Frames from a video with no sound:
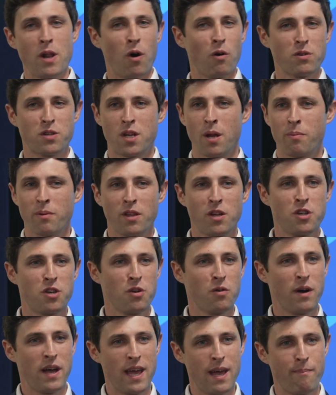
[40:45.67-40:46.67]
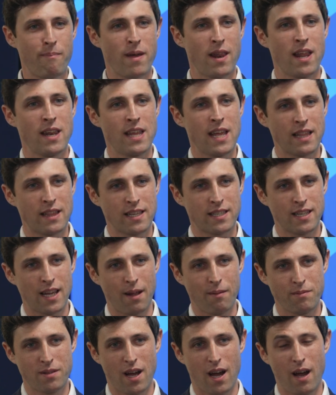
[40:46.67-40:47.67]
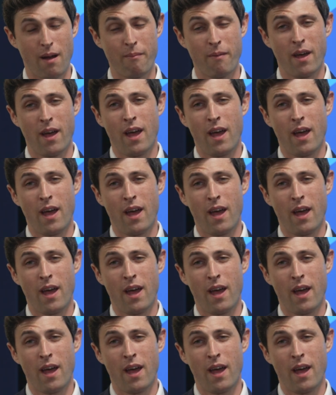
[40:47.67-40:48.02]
don't typically do a hip and a knee at the same time.